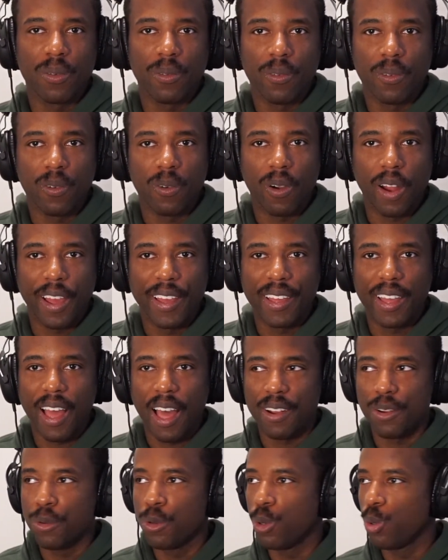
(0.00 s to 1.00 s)
right? I
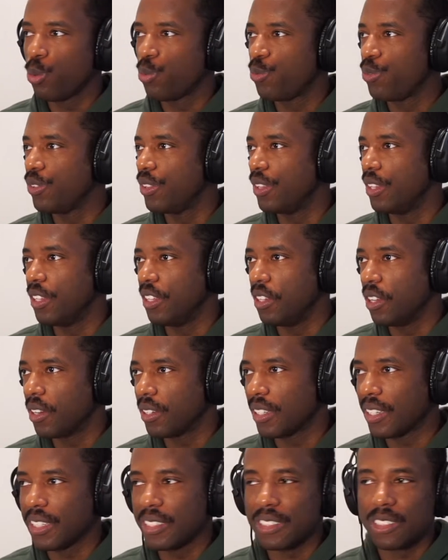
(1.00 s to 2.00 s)
don't know if the young
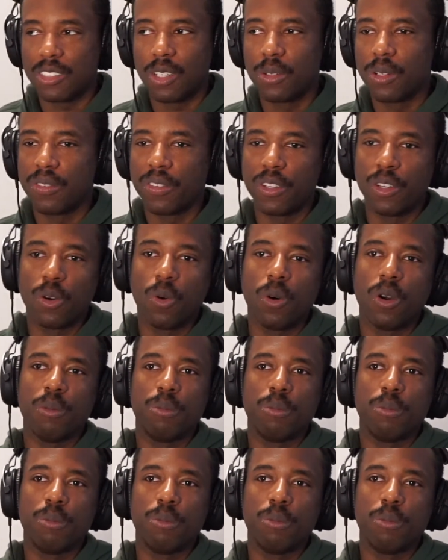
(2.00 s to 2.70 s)
kids don't even know it,